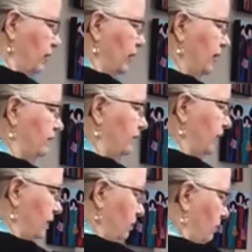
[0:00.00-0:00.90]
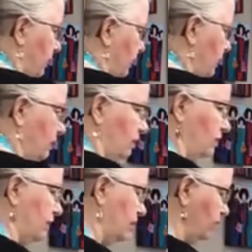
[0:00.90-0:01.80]
has yellow in, or
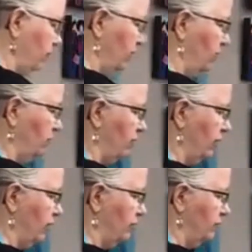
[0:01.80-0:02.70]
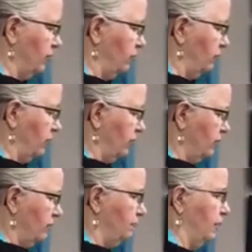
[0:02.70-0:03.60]
that green already has yellow in
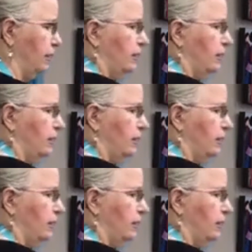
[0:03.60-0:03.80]
it, but